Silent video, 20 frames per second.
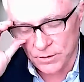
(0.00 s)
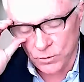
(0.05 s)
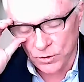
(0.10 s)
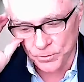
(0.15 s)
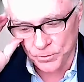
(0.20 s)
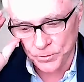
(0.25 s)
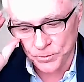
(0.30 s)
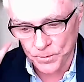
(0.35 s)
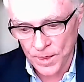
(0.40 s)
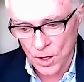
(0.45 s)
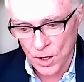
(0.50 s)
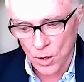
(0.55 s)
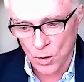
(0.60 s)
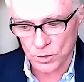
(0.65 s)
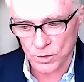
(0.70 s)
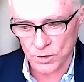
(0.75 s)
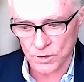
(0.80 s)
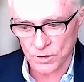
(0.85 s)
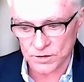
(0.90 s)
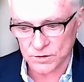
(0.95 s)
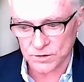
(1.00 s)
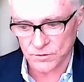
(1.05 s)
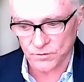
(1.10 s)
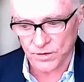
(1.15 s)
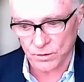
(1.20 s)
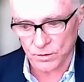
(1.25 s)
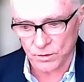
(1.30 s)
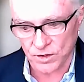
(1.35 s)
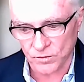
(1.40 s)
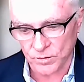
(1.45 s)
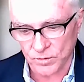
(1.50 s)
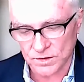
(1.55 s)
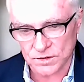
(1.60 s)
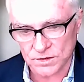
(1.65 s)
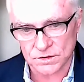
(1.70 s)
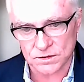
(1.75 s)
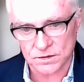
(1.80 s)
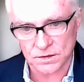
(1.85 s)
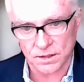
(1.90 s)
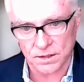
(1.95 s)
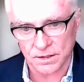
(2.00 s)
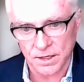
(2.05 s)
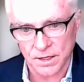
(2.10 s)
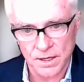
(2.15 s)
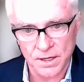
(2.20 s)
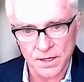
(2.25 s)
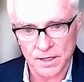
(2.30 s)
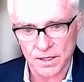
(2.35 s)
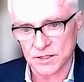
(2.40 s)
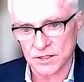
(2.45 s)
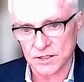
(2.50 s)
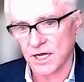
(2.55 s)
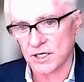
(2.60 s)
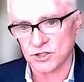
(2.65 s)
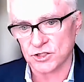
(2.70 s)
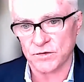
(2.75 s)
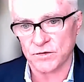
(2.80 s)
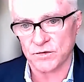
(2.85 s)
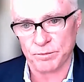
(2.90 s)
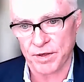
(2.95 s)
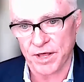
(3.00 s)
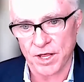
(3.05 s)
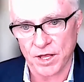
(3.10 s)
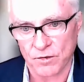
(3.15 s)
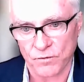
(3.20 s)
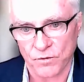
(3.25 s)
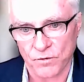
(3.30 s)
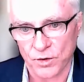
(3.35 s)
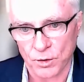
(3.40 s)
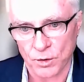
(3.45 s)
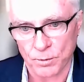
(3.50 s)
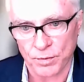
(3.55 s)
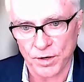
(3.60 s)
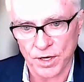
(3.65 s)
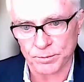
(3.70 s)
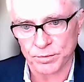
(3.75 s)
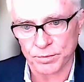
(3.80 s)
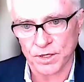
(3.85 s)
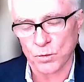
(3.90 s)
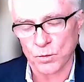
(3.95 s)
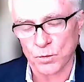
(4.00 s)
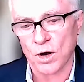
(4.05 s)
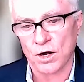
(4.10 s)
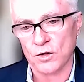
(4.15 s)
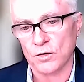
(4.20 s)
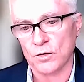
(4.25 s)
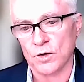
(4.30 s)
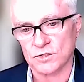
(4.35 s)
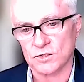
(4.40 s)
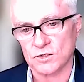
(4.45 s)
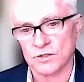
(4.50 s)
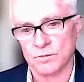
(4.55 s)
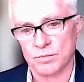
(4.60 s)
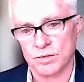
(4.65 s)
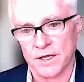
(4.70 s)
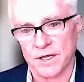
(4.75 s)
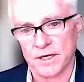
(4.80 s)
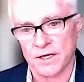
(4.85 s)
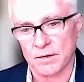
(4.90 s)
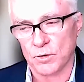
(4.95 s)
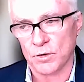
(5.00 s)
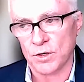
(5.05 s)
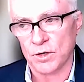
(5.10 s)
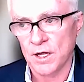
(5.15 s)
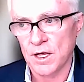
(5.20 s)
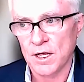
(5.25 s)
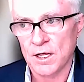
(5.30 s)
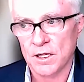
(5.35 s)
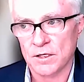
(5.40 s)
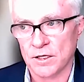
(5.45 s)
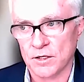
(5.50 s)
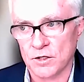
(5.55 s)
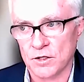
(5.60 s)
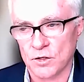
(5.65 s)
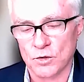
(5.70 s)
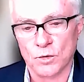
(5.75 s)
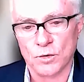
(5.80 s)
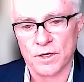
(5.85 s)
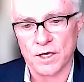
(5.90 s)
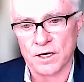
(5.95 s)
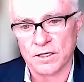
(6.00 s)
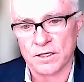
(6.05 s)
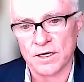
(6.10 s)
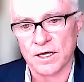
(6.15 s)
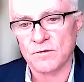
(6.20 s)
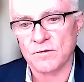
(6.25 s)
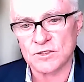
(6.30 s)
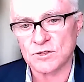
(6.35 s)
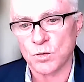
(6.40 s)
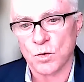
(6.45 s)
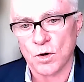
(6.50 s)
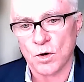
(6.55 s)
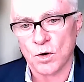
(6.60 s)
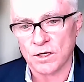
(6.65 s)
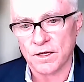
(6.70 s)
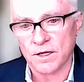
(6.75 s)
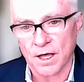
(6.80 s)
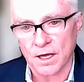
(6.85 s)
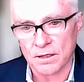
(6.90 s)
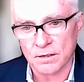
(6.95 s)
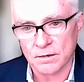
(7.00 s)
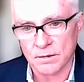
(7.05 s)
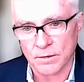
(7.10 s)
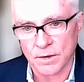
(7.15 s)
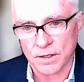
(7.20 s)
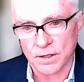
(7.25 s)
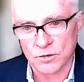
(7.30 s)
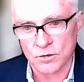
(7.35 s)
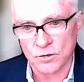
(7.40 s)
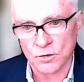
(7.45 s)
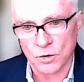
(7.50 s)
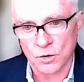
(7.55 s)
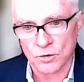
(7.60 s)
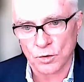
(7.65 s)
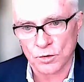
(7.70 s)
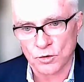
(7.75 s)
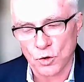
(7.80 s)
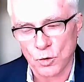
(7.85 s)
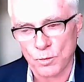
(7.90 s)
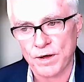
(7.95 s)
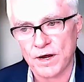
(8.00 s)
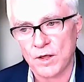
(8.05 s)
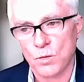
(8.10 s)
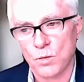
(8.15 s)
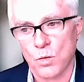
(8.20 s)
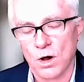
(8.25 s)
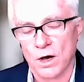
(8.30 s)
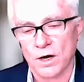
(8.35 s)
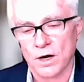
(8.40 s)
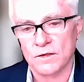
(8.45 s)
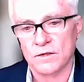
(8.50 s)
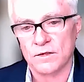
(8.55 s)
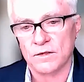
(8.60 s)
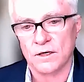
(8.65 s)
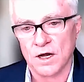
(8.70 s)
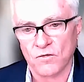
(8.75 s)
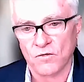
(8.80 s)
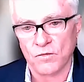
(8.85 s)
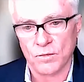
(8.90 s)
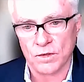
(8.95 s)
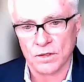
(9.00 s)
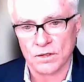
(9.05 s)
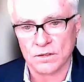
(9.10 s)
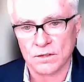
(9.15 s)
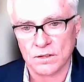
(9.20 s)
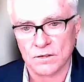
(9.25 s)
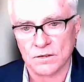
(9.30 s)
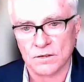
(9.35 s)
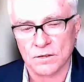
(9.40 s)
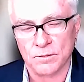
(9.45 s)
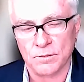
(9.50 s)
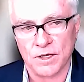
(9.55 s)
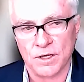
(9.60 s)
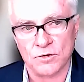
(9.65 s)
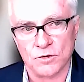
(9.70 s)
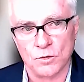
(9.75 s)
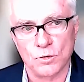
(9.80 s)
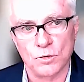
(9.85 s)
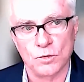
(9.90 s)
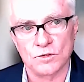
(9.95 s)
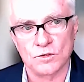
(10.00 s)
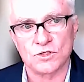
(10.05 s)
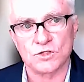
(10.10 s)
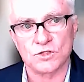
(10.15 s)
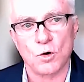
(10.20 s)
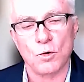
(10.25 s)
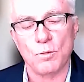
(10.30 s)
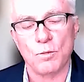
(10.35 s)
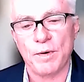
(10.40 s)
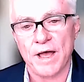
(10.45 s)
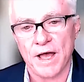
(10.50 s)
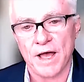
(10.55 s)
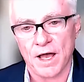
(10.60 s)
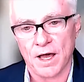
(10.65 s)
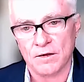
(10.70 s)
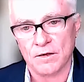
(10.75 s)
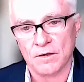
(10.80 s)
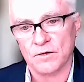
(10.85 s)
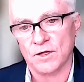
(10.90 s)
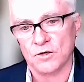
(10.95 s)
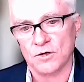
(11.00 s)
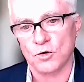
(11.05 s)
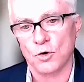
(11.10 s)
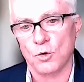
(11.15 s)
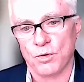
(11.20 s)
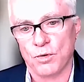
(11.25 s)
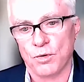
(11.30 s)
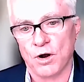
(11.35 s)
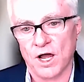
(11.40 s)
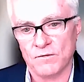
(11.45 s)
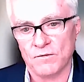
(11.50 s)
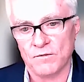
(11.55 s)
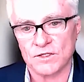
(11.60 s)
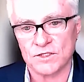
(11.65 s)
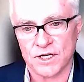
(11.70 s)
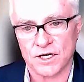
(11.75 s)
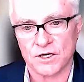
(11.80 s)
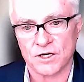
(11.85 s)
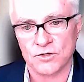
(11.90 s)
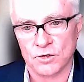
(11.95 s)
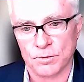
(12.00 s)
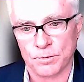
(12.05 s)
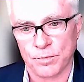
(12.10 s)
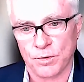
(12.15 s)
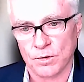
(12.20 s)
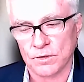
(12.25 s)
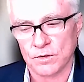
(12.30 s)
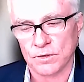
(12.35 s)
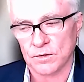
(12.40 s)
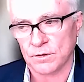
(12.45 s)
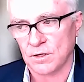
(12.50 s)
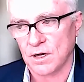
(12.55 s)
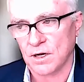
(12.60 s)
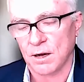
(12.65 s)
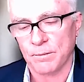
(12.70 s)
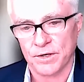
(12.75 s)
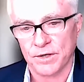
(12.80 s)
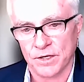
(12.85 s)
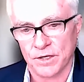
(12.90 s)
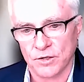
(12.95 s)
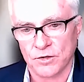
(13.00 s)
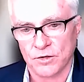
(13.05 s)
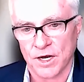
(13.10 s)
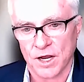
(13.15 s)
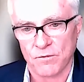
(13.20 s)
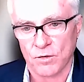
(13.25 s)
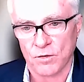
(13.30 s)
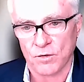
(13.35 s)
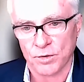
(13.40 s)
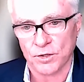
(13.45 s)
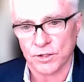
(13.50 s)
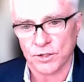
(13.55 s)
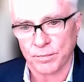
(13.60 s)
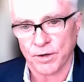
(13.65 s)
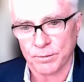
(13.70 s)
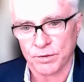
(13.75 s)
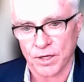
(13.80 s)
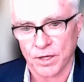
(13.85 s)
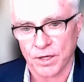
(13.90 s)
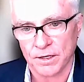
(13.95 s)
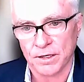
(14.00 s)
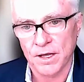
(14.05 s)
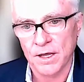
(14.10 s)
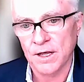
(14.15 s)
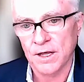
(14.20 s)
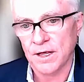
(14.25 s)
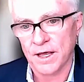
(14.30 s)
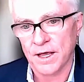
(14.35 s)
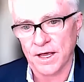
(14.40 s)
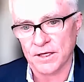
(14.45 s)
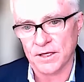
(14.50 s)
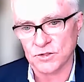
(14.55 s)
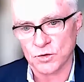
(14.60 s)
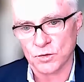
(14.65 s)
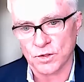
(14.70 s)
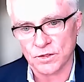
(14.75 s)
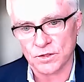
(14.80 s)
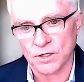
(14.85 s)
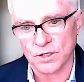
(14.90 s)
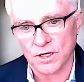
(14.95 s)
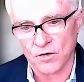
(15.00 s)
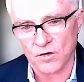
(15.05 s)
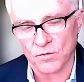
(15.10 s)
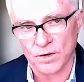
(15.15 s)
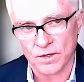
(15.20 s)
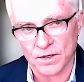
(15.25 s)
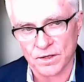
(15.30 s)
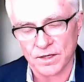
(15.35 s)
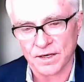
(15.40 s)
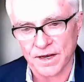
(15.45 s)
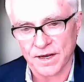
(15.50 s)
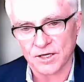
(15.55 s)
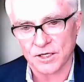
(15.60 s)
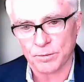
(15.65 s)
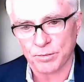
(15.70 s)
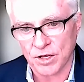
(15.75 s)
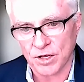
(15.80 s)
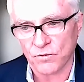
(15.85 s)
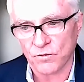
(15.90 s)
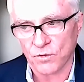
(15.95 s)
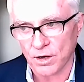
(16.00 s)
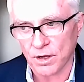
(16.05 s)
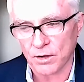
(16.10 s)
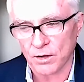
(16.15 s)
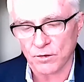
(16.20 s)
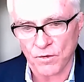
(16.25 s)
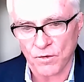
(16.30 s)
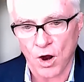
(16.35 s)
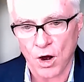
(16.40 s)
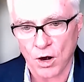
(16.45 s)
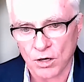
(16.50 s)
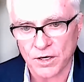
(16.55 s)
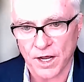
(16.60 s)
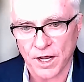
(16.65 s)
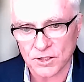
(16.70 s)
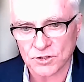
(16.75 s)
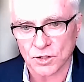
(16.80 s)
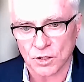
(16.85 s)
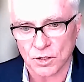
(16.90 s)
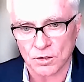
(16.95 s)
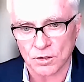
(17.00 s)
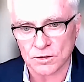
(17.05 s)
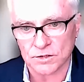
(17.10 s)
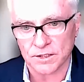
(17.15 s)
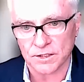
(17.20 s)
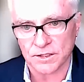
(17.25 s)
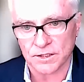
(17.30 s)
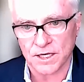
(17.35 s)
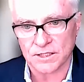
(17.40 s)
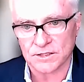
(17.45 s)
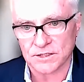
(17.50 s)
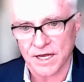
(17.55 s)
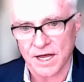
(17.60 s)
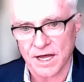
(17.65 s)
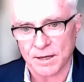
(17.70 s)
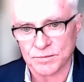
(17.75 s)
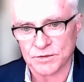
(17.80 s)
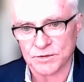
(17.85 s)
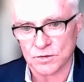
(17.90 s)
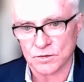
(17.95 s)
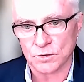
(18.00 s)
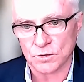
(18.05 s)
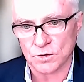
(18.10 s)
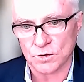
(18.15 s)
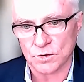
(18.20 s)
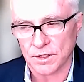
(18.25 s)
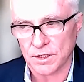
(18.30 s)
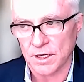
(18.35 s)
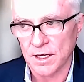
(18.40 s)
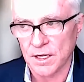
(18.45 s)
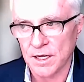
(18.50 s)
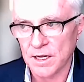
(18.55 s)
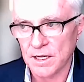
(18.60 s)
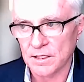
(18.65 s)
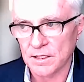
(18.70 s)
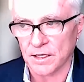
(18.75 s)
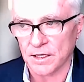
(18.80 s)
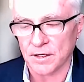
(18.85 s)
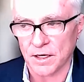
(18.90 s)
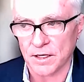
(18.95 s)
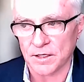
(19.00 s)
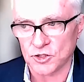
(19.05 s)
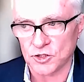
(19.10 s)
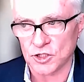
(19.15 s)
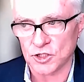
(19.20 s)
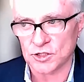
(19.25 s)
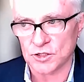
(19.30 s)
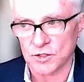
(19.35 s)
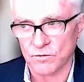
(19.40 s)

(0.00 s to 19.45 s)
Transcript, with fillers: well, oh, look at this, the federal government's uh, is actually even paying for your pipeline. Why are you guys complaining? When, like, you don't get it. None of us wanted that, right? No, mm-hmm. Nobody wanted the government to make the rules so bad that no private sector pr- company could ever build a pipeline, and so that the government then had to pay for it out of our tax dollars. Like, that's absolutely, like, it just